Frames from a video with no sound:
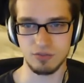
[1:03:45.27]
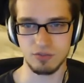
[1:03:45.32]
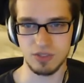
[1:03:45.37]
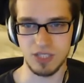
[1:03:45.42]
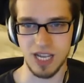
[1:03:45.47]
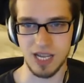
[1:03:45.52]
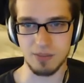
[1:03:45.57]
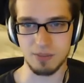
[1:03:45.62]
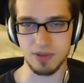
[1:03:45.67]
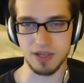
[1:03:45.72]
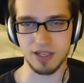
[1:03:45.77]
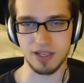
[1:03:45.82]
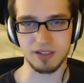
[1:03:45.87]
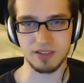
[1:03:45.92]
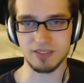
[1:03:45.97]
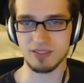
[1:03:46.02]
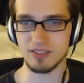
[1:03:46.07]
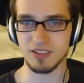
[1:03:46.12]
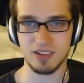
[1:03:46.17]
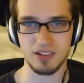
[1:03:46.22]

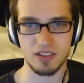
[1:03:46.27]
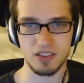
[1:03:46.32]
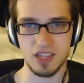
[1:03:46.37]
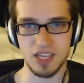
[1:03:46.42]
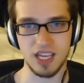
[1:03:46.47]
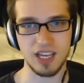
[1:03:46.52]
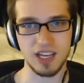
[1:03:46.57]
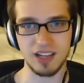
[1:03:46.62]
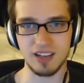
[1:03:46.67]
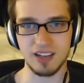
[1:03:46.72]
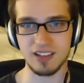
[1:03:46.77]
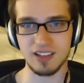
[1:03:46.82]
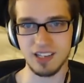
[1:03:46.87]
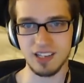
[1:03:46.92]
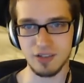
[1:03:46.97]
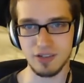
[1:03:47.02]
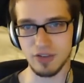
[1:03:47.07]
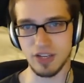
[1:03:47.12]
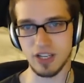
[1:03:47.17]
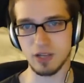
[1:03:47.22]
taping thing
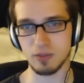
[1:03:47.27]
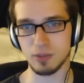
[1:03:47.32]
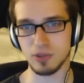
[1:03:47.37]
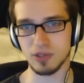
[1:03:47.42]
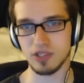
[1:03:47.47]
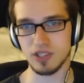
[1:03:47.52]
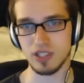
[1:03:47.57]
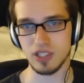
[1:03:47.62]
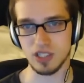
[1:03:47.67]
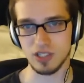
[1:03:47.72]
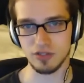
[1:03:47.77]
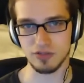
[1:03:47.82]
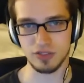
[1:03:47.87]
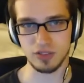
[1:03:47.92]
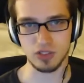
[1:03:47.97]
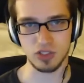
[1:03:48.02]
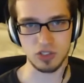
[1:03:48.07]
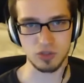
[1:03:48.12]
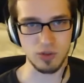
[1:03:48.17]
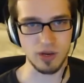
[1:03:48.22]
available in the near
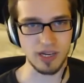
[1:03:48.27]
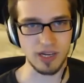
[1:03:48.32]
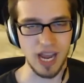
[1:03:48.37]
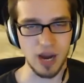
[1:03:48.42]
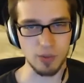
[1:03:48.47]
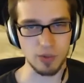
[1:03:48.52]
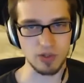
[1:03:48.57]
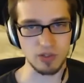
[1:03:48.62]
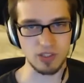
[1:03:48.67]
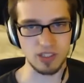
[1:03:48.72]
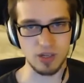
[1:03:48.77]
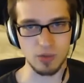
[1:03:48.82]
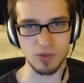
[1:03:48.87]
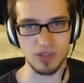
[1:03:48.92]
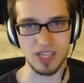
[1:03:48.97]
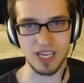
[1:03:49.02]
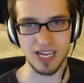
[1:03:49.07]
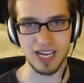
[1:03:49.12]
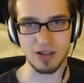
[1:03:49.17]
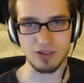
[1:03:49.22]
future. Right now, we're doing it
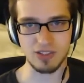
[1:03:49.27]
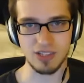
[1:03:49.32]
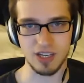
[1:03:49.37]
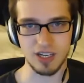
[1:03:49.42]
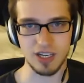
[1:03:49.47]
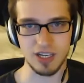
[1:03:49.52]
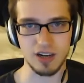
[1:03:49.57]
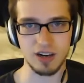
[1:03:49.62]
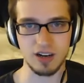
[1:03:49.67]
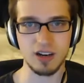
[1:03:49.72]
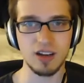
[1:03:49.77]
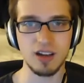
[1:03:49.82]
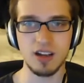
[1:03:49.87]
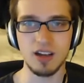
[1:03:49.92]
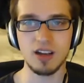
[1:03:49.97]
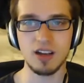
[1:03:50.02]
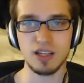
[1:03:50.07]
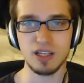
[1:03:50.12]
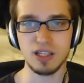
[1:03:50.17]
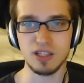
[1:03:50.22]
with Hangouts on Air.
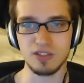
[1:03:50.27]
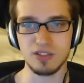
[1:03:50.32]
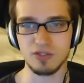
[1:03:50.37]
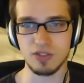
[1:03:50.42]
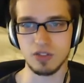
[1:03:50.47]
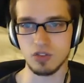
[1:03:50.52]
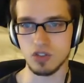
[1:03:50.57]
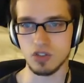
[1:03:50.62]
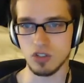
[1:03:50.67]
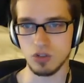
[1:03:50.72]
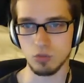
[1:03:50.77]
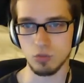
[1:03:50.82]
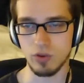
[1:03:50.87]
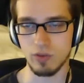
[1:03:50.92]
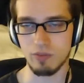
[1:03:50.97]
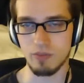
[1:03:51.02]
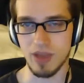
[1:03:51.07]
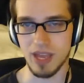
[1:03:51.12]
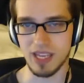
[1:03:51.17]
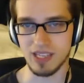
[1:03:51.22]
In the future, we
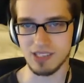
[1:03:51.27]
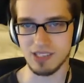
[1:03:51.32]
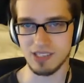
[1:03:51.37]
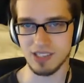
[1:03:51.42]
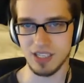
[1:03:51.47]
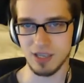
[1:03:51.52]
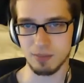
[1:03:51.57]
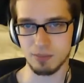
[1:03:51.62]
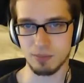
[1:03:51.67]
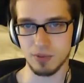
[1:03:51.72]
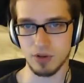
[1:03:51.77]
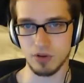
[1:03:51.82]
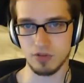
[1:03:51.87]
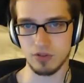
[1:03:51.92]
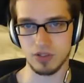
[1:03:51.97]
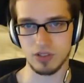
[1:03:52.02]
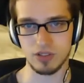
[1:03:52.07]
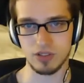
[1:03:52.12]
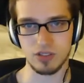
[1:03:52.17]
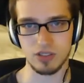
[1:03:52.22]
may skip
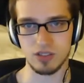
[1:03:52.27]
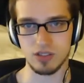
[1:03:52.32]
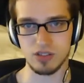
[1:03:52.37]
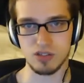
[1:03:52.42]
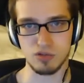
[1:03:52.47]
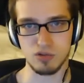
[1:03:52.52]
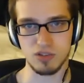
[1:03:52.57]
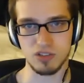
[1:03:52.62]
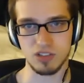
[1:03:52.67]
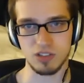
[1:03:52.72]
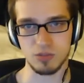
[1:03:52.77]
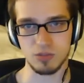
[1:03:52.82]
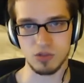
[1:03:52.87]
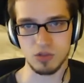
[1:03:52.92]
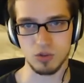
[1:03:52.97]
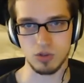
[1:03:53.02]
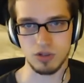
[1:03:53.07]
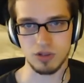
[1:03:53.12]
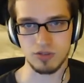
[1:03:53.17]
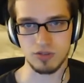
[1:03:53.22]
over to doing some
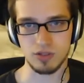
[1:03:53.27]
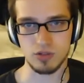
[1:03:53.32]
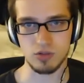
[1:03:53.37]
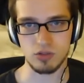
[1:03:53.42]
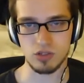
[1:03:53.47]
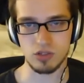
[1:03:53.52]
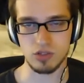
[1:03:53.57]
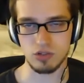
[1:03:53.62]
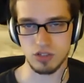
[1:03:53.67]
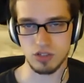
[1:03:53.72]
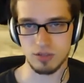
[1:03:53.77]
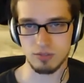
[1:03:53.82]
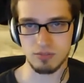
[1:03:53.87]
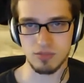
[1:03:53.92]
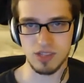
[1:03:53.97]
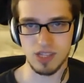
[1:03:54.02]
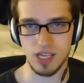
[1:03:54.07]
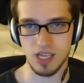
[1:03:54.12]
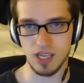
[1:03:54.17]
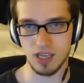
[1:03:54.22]
sort of Ustream
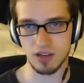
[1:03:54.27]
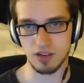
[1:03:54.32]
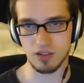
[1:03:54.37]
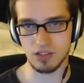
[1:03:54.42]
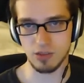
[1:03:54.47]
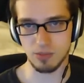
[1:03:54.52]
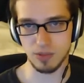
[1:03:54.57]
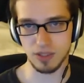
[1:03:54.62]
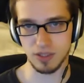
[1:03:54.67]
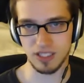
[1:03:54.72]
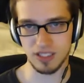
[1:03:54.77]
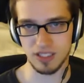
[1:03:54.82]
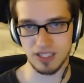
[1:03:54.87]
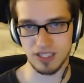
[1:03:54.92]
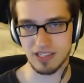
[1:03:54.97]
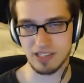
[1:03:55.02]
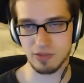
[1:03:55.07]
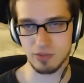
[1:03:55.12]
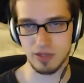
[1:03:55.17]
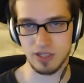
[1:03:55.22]
thing or something like
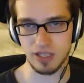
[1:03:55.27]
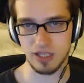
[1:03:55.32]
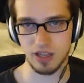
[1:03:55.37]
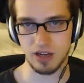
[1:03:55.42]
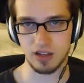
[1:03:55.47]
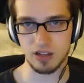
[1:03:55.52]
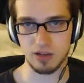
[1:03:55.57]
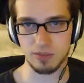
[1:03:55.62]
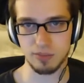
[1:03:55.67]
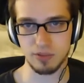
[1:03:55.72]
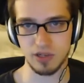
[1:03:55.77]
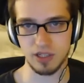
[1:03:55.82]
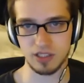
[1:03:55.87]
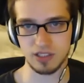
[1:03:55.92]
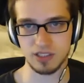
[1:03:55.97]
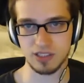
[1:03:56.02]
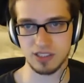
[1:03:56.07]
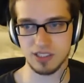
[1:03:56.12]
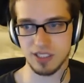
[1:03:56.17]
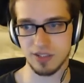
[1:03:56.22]
that, so we can get all our
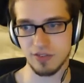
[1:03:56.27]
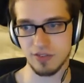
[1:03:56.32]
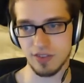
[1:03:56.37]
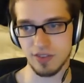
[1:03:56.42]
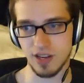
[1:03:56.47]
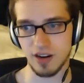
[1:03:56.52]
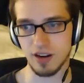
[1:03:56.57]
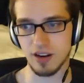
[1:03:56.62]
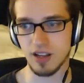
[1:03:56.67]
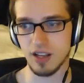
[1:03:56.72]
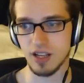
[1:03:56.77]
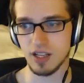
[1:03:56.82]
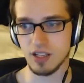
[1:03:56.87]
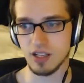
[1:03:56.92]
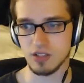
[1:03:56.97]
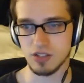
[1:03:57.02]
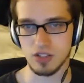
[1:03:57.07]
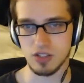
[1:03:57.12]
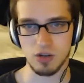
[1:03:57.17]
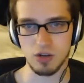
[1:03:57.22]
production stuff in there.
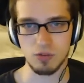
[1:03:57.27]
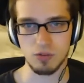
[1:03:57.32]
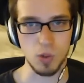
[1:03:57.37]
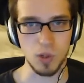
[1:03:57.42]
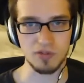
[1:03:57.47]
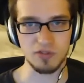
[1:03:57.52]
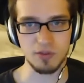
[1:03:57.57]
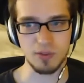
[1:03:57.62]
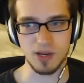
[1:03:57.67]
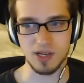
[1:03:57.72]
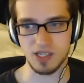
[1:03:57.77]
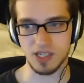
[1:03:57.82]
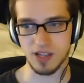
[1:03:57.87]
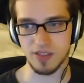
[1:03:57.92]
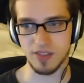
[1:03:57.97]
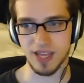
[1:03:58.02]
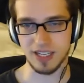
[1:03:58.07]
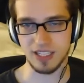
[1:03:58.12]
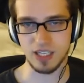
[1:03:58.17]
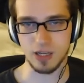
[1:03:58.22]
So more information
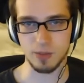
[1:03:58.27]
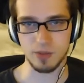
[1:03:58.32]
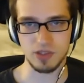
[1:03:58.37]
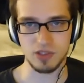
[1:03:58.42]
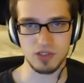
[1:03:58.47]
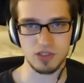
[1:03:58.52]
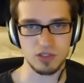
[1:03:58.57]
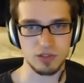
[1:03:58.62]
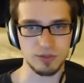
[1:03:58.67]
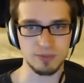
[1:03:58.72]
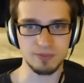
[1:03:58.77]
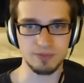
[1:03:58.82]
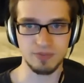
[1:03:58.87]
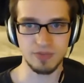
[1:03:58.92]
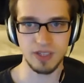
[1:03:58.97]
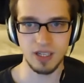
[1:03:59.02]
on that coming soon.